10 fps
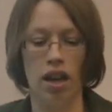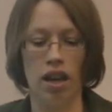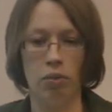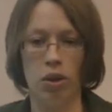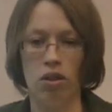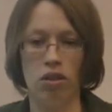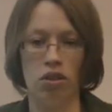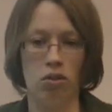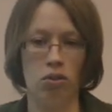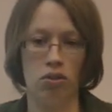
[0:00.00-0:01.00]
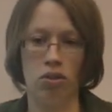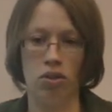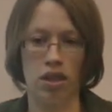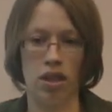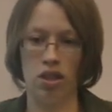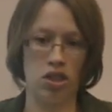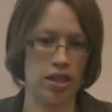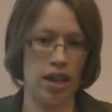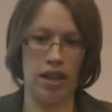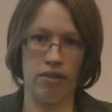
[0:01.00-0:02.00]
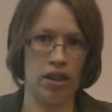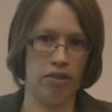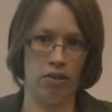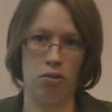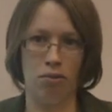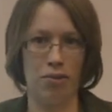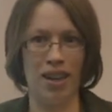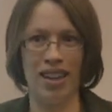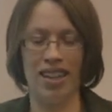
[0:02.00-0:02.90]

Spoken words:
And we all use new technologies. I have an iPhone, right?